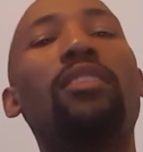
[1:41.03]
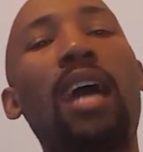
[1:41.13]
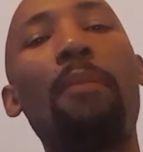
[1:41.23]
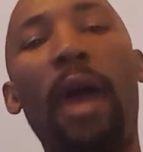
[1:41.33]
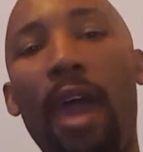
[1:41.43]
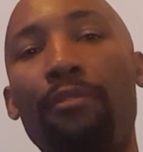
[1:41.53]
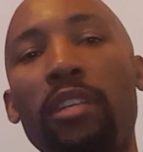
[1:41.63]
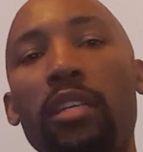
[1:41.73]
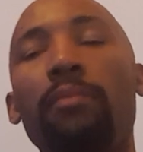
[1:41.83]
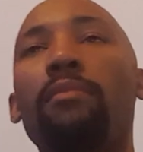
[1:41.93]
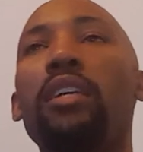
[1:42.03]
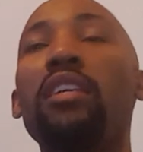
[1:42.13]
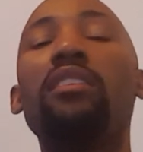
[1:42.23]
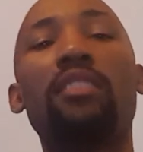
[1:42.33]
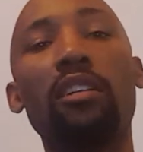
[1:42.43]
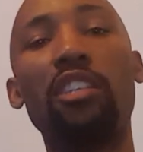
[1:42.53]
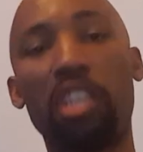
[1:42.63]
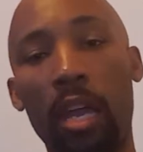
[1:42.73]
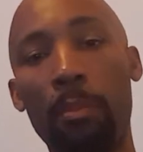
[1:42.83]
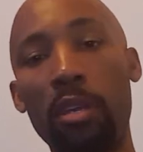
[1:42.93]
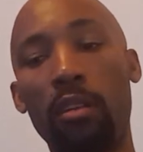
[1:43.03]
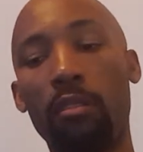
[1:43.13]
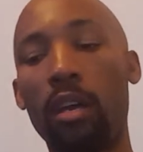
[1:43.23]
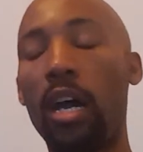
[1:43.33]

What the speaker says: top athlete. He's still a champion.